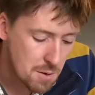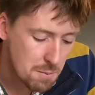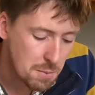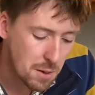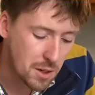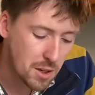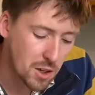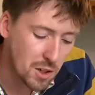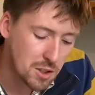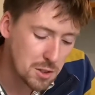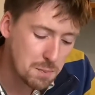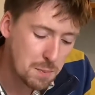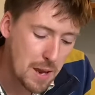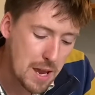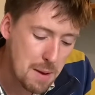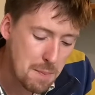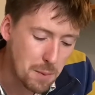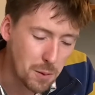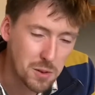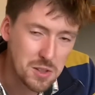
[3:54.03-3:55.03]
But God's
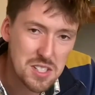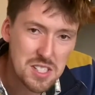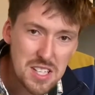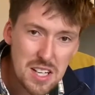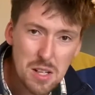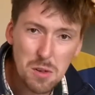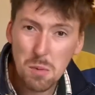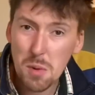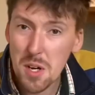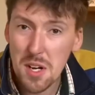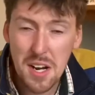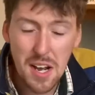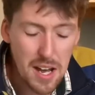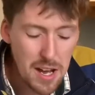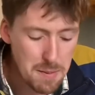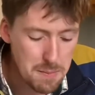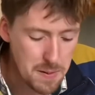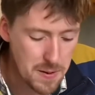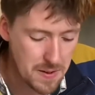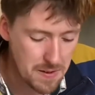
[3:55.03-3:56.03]
people still weren't
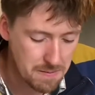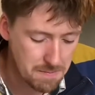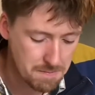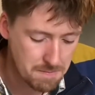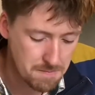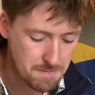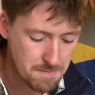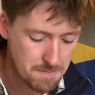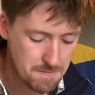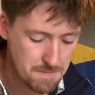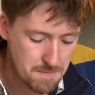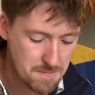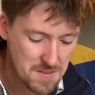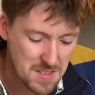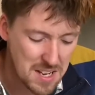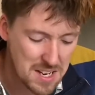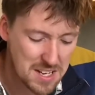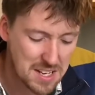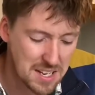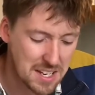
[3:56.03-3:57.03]
happy.
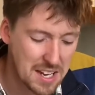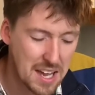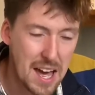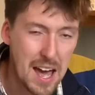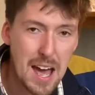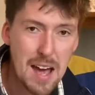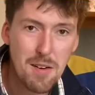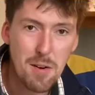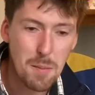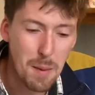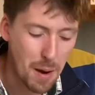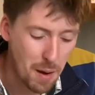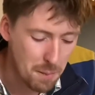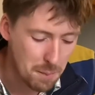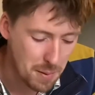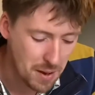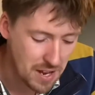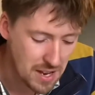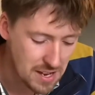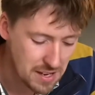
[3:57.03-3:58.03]
They didn't care
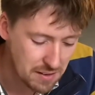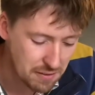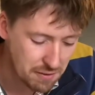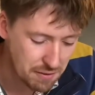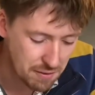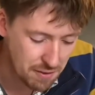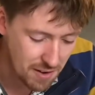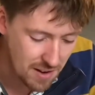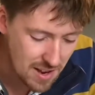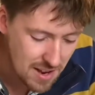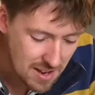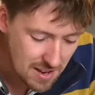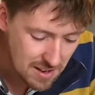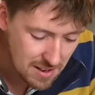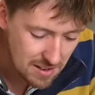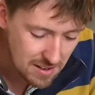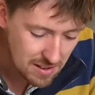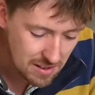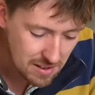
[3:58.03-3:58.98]
about being free.